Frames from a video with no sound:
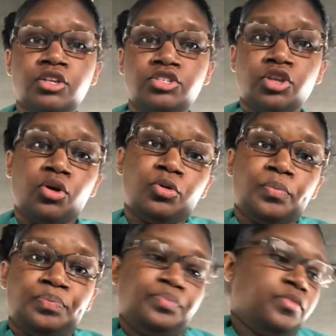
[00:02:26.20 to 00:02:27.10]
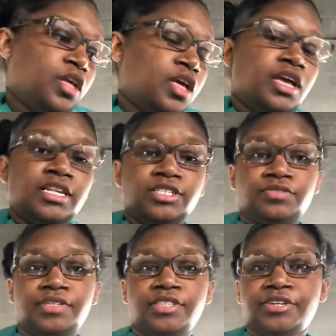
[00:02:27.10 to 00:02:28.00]
So it's
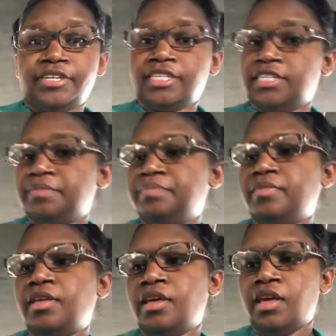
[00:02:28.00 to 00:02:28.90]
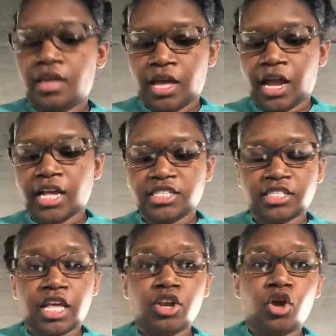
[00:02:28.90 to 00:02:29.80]
3.30. I got
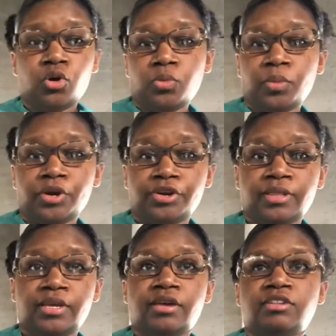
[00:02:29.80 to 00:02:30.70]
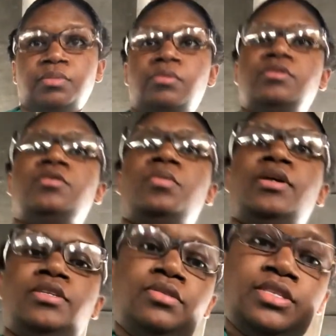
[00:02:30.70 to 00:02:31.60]
sent home early. I was supposed to
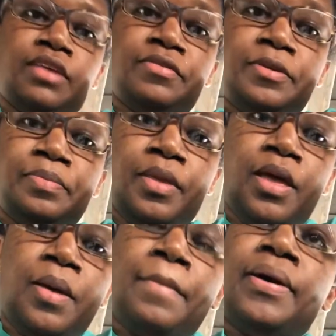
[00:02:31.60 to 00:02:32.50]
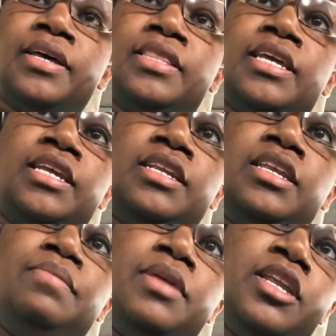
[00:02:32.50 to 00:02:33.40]
work till 7, but they didn't
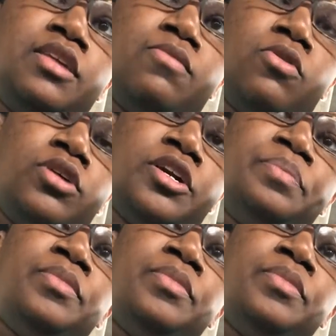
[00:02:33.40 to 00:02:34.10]
need me anymore.